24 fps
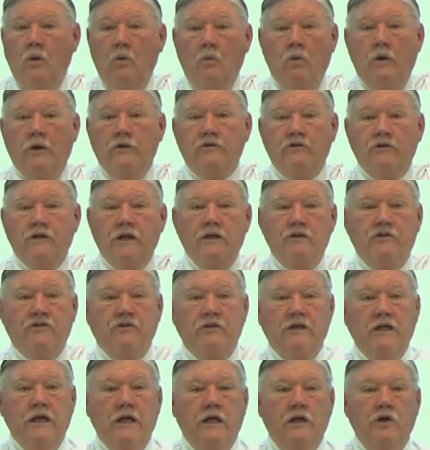Once they
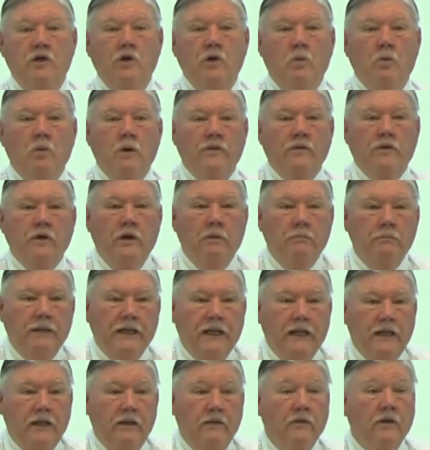see it, you know what they'll
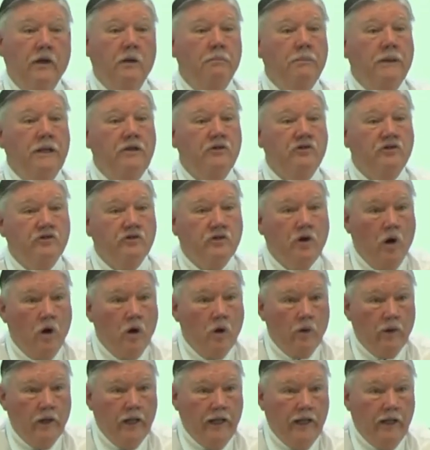be? They'll be
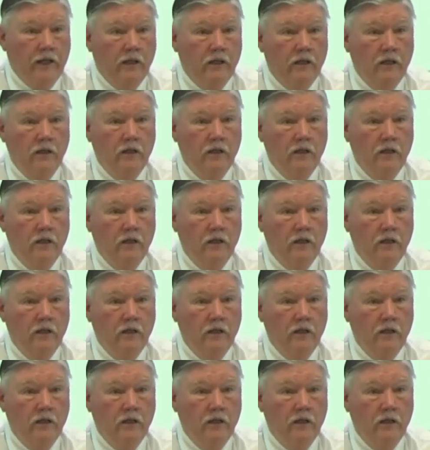sorry.